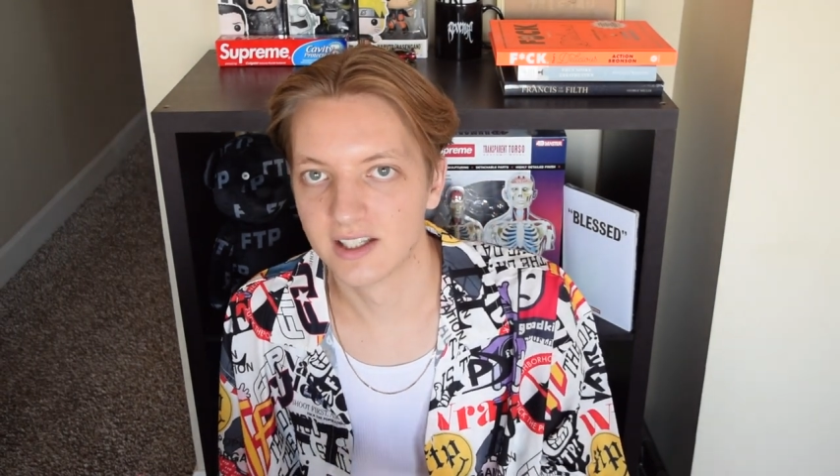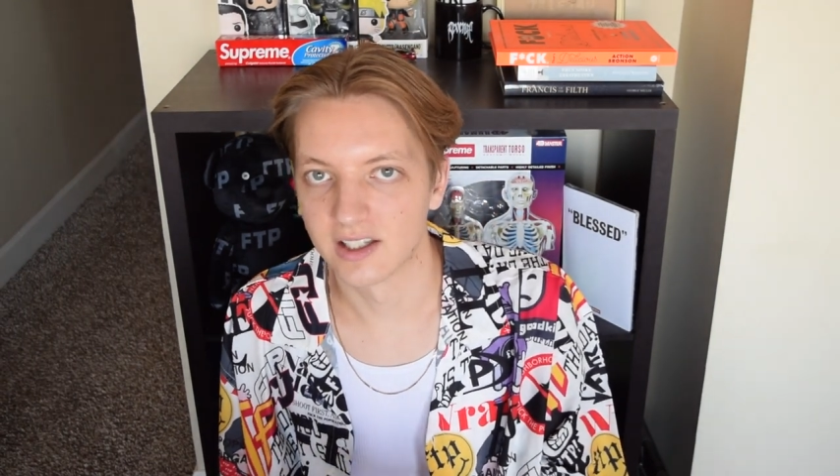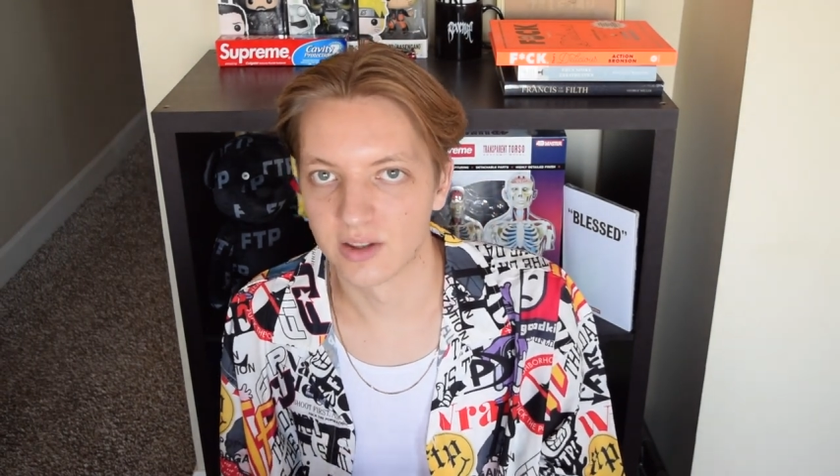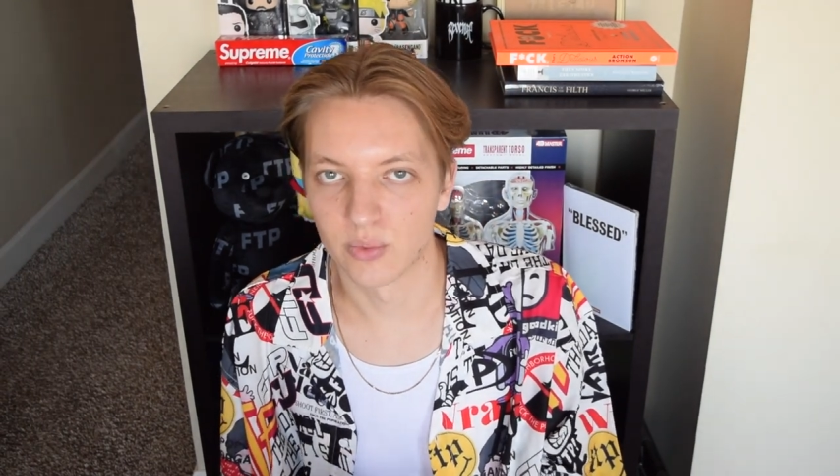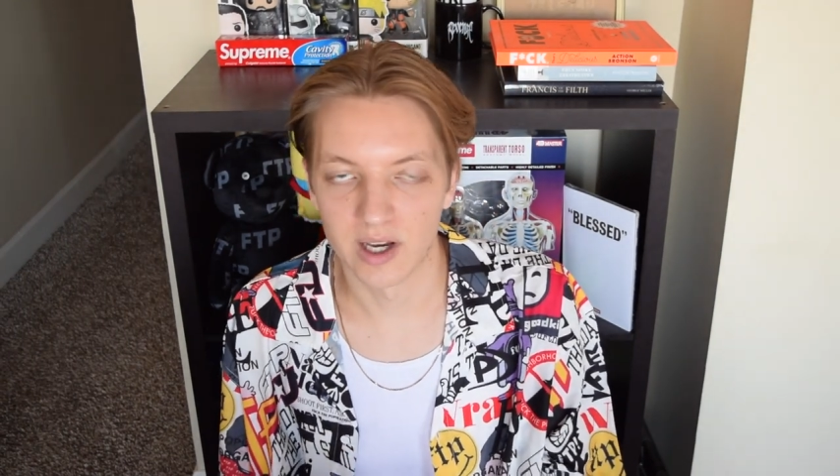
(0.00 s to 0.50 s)

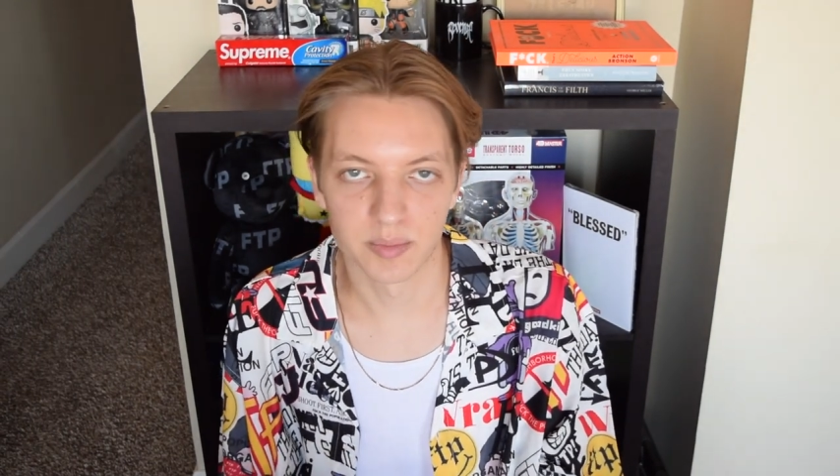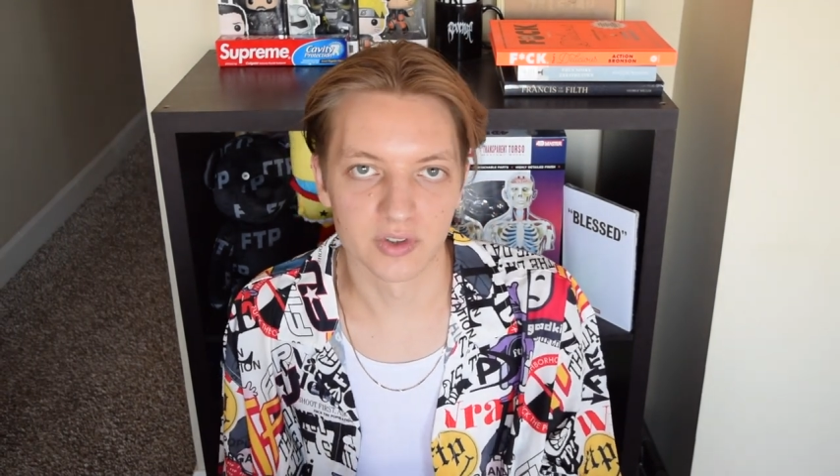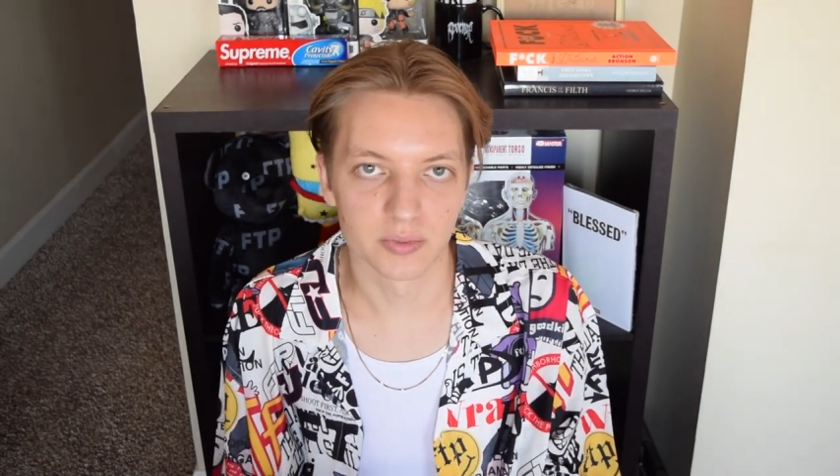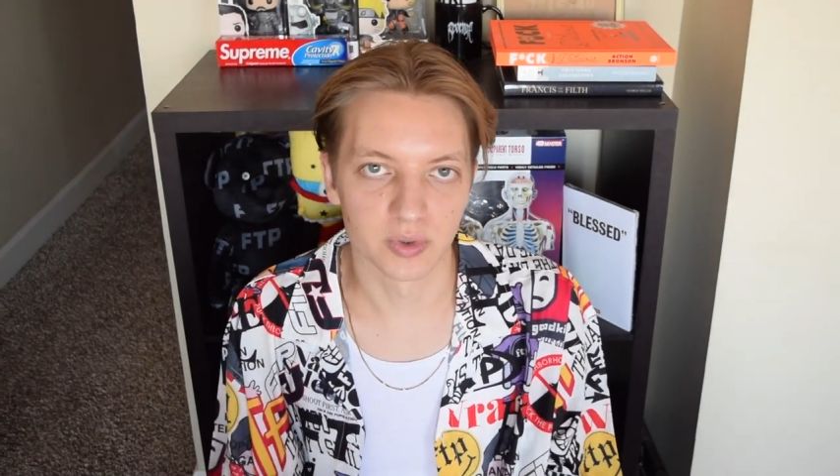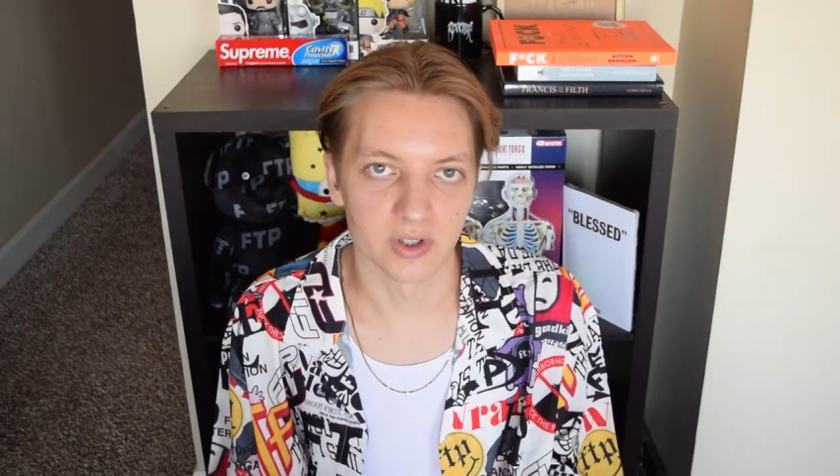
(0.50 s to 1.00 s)
that the
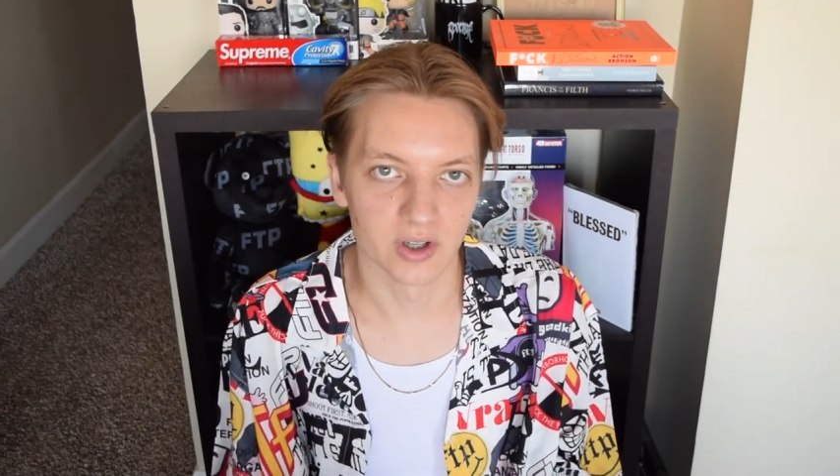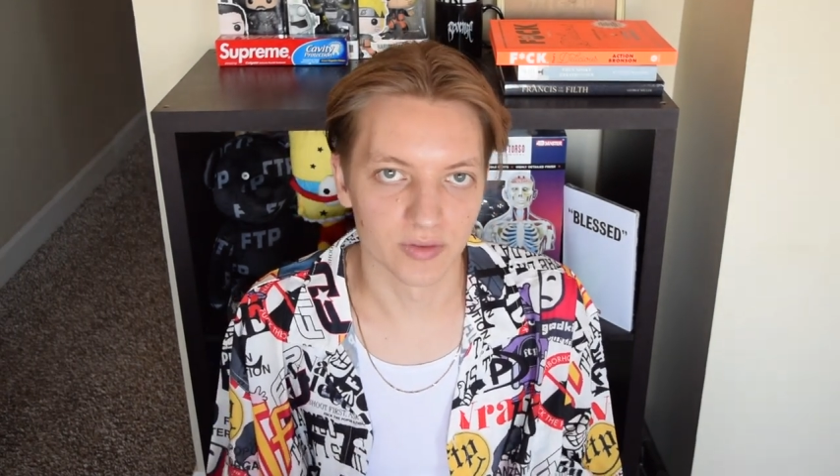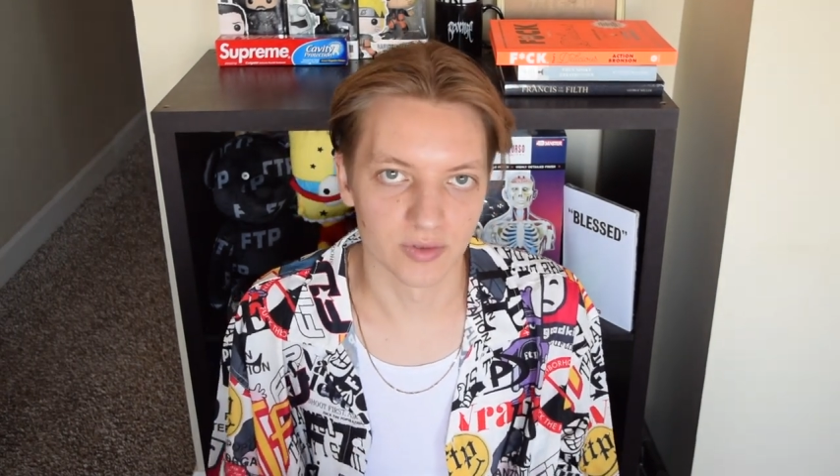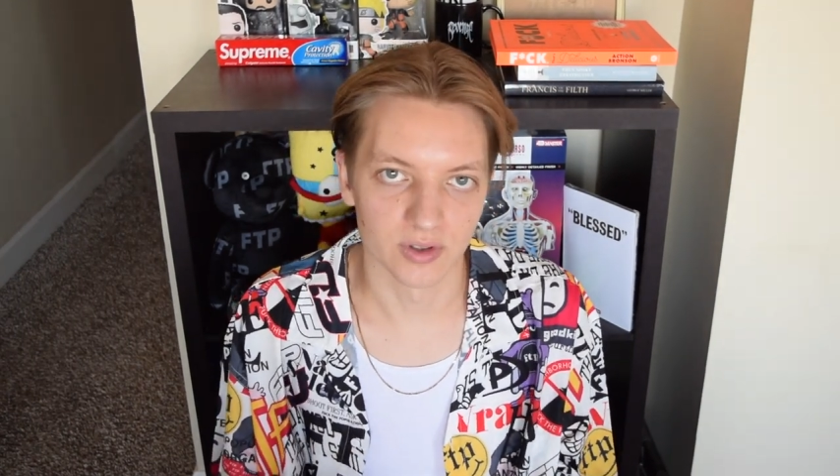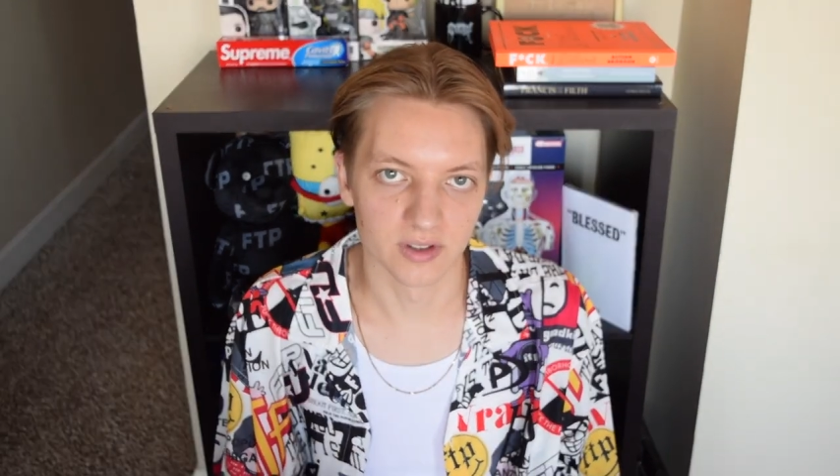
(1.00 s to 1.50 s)
Raptors put
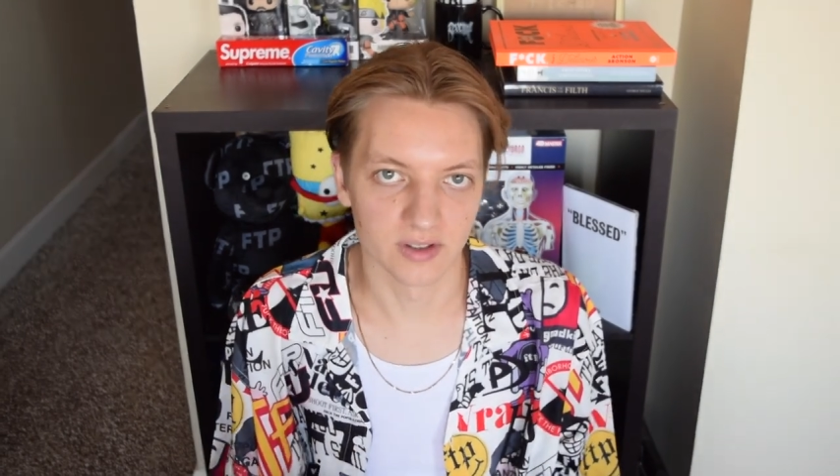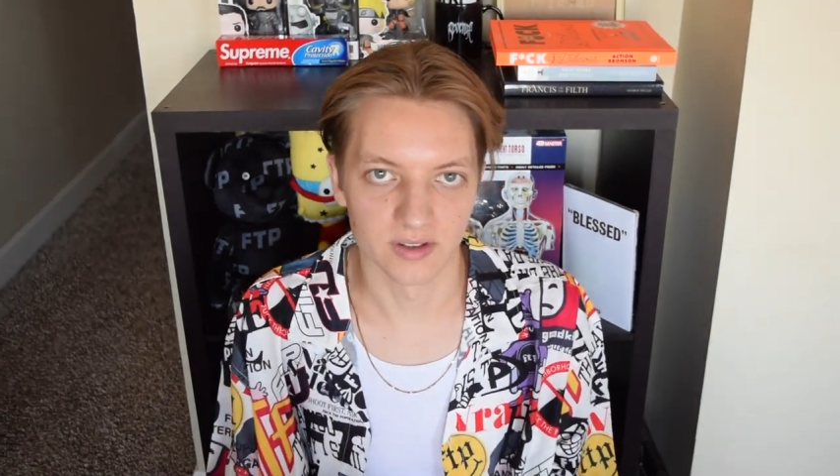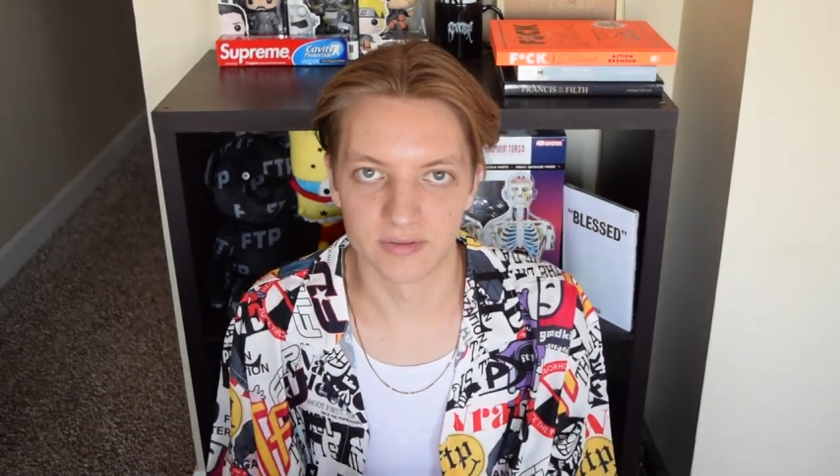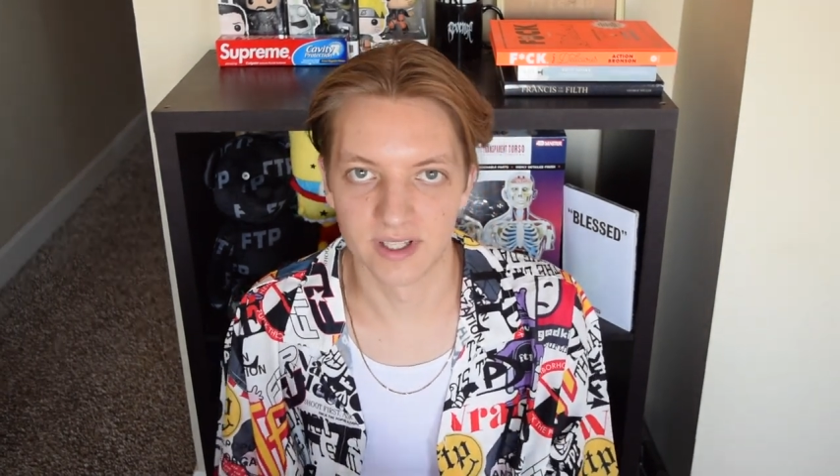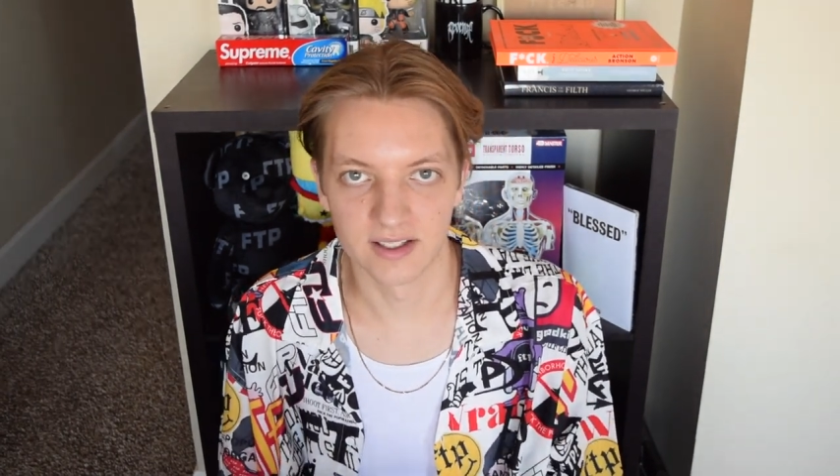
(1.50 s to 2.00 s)
out for
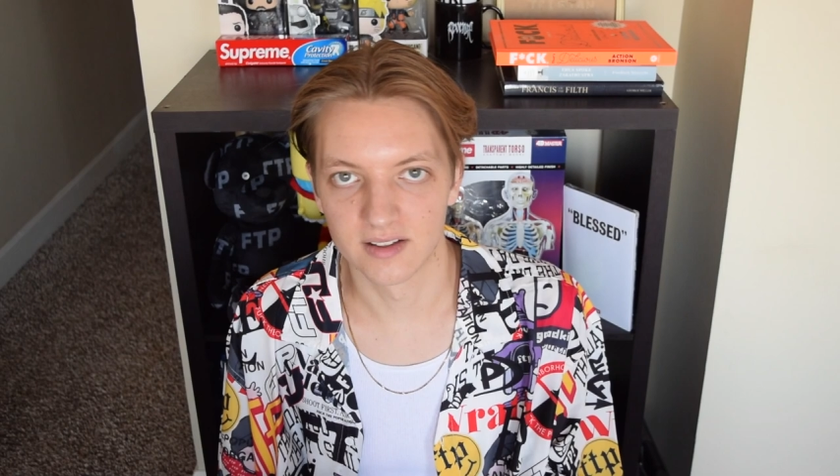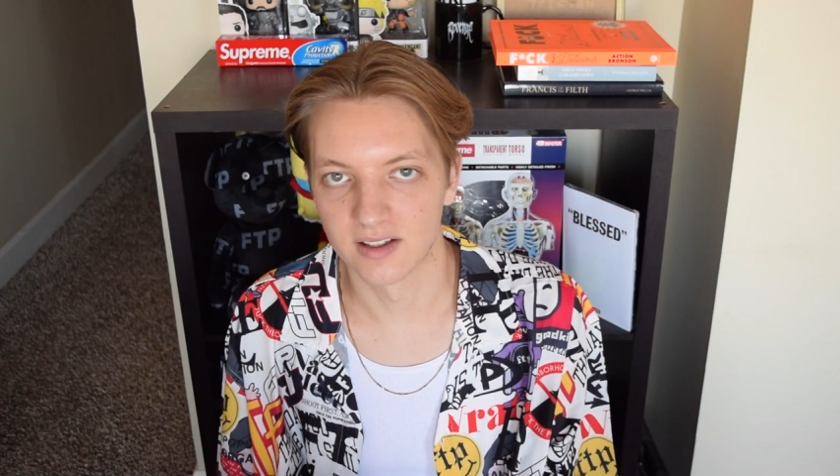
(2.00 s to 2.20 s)
event,